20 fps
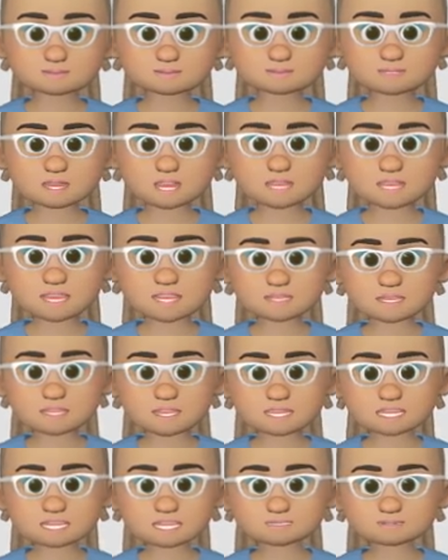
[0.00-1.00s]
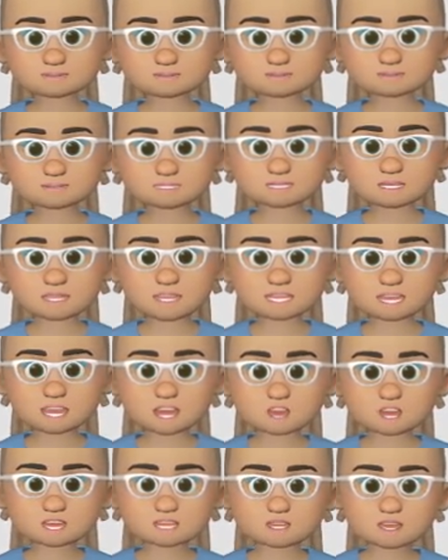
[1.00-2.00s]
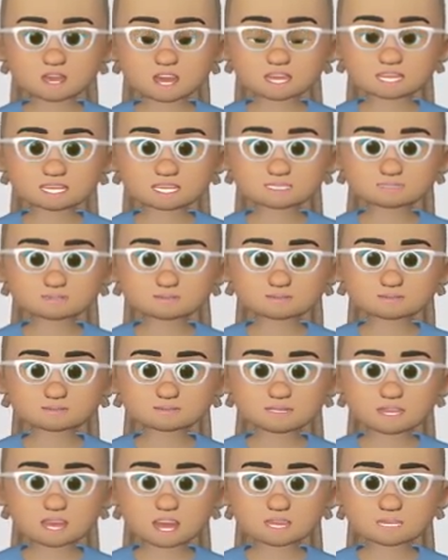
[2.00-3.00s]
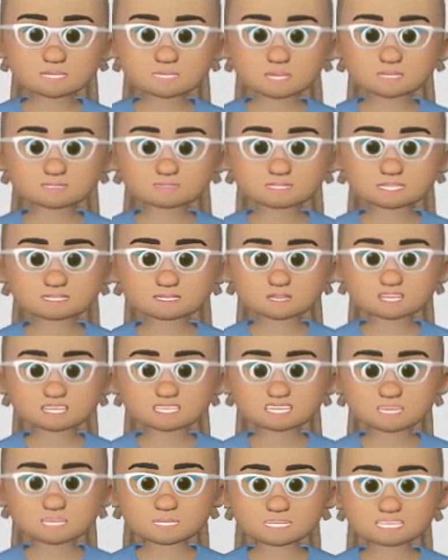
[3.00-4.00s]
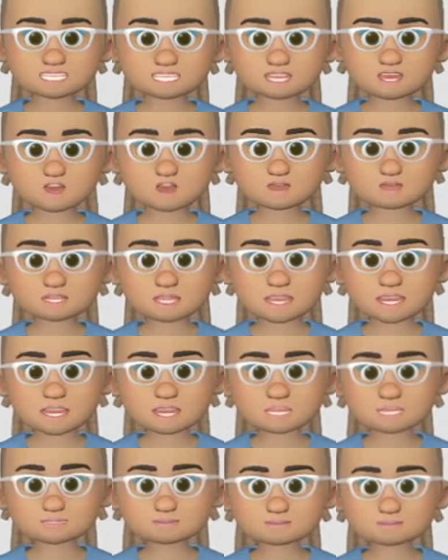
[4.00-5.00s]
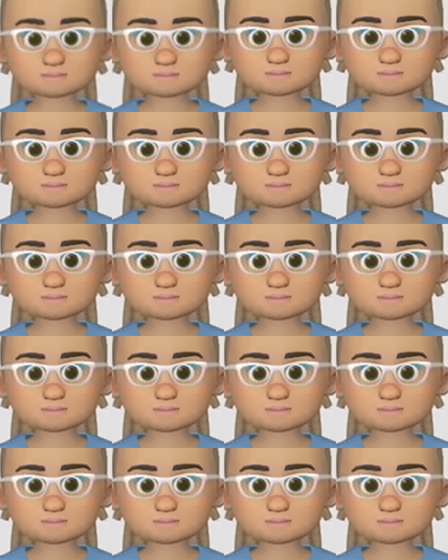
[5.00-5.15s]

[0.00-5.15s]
Understand that the aldehyde, just for the purposes of this illustration,